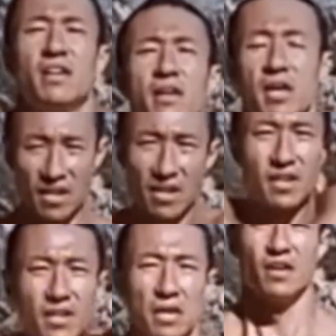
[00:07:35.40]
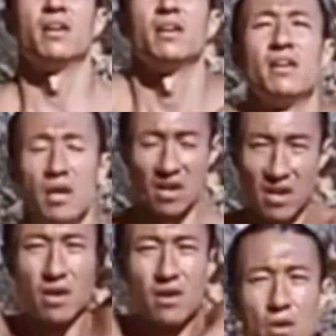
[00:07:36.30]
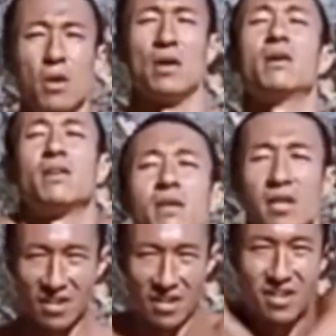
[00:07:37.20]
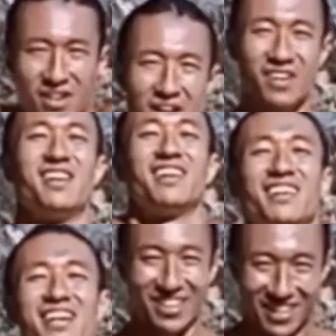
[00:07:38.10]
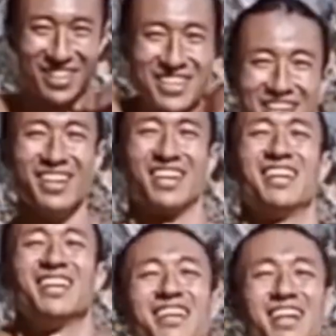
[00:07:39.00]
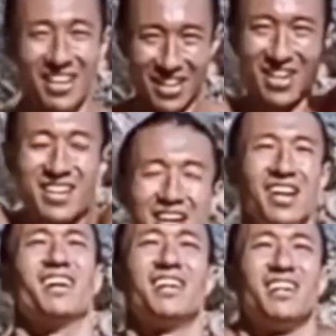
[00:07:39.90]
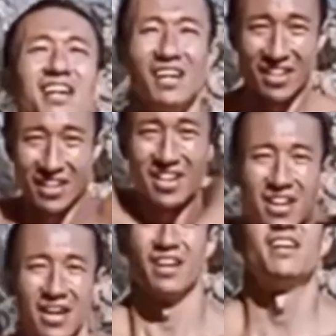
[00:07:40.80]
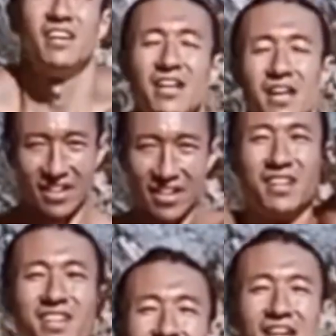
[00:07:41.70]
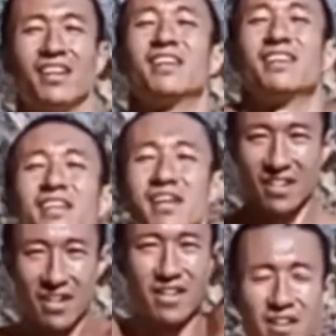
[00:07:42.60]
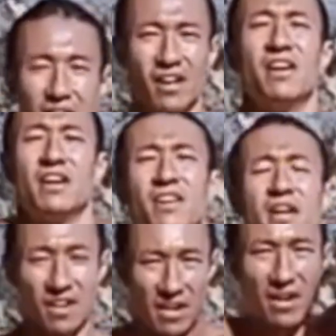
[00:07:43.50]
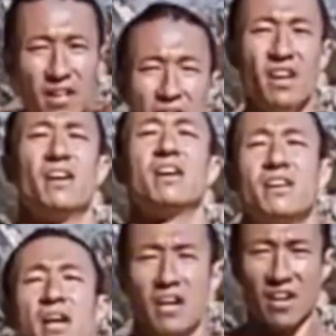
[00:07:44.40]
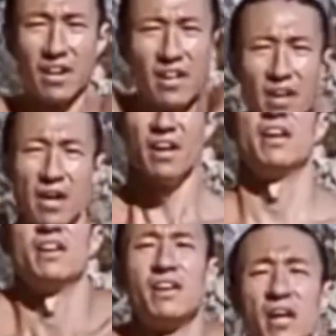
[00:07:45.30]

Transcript: from selling shortcuts to teaching people how to slow down. And in a world that's always telling you to hustle harder, Mike's showing us how powerful it is to just breathe,